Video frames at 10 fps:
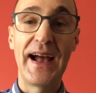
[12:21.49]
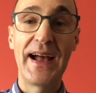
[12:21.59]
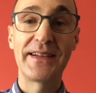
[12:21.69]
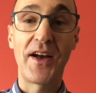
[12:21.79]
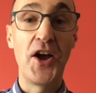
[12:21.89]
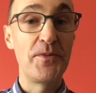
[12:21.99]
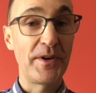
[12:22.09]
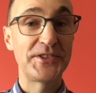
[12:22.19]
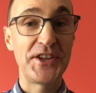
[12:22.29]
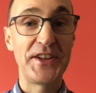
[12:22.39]
and I hope
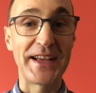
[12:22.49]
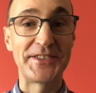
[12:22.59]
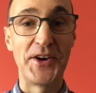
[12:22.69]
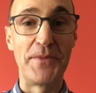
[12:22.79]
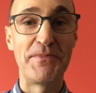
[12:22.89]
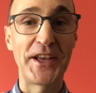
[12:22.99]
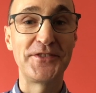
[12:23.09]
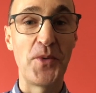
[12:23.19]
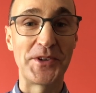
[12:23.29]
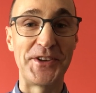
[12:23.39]
I'll see you next time. Thanks
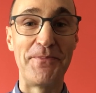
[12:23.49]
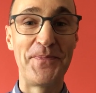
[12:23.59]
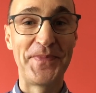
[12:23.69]
for watching.